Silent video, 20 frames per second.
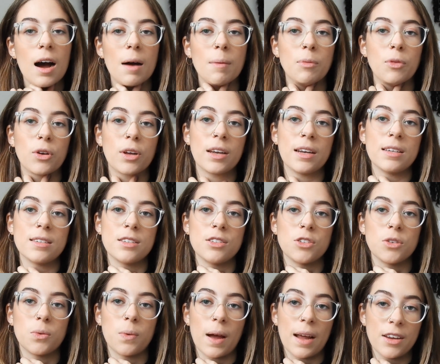I'm looking at
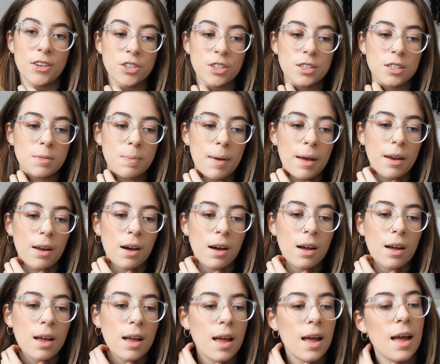situations better,